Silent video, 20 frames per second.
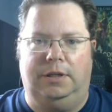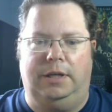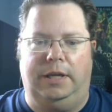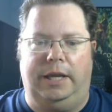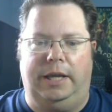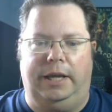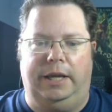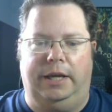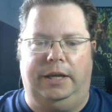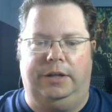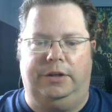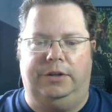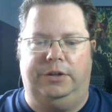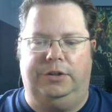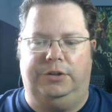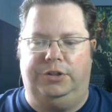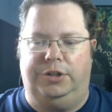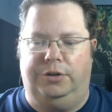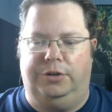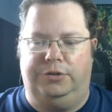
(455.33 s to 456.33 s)
and
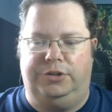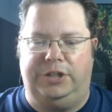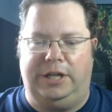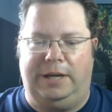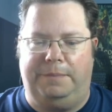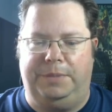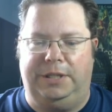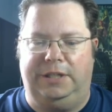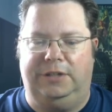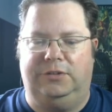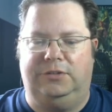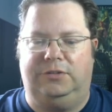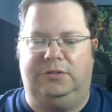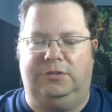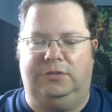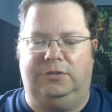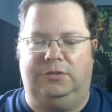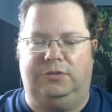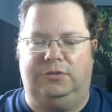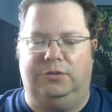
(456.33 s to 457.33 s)
Japanese
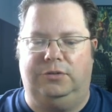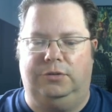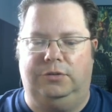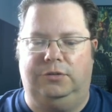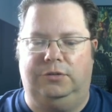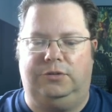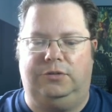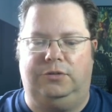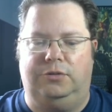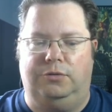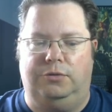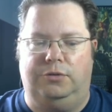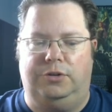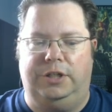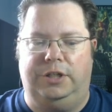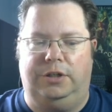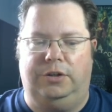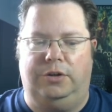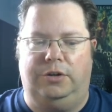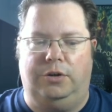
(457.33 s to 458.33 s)
students who
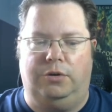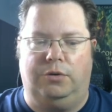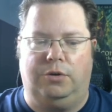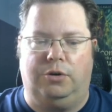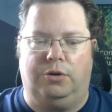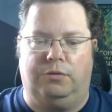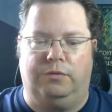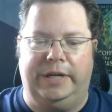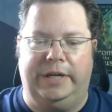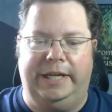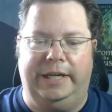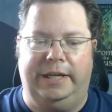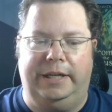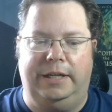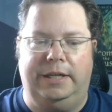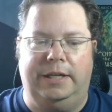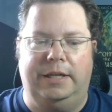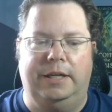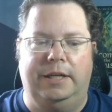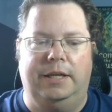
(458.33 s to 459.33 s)
didn't know
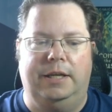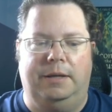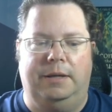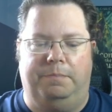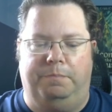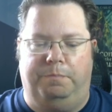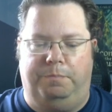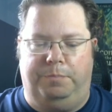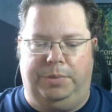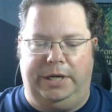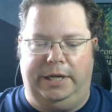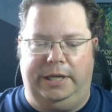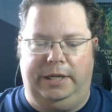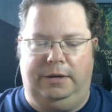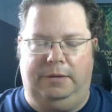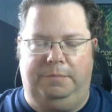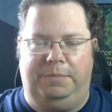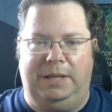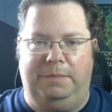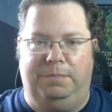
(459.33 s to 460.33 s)
Korean, but
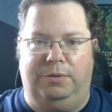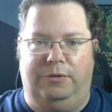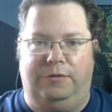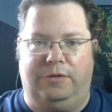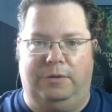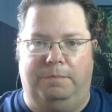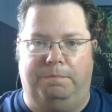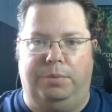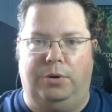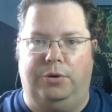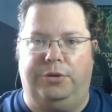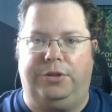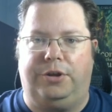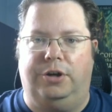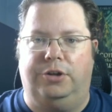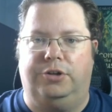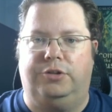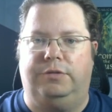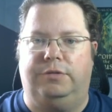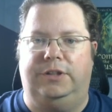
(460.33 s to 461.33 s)
people from both
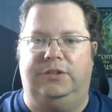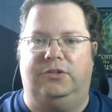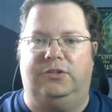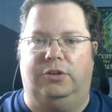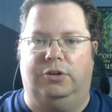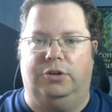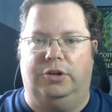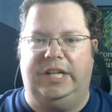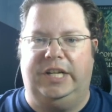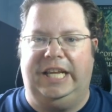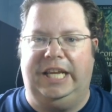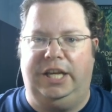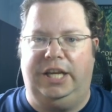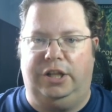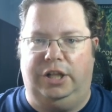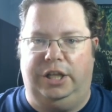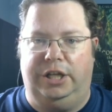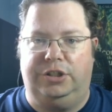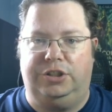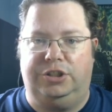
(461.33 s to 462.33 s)
countries learned
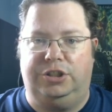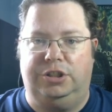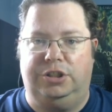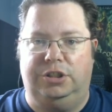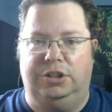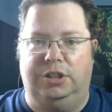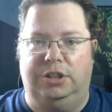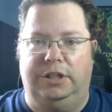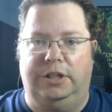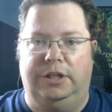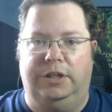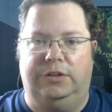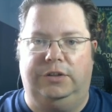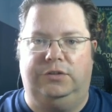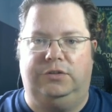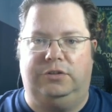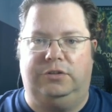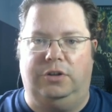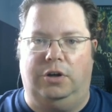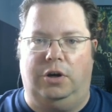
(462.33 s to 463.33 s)
English.
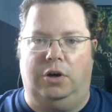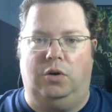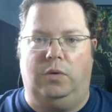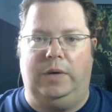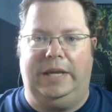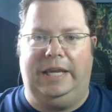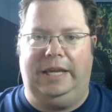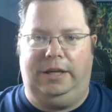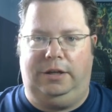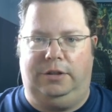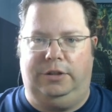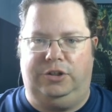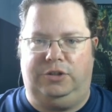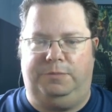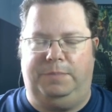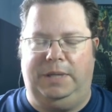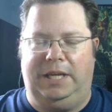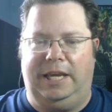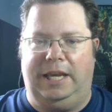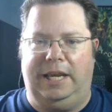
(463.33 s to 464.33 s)
So English
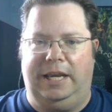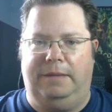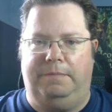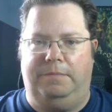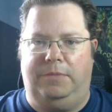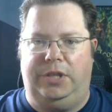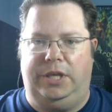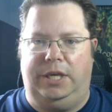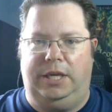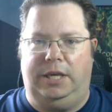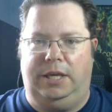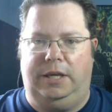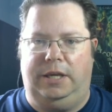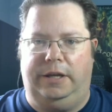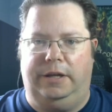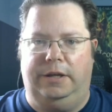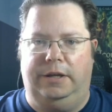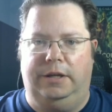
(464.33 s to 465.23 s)
became the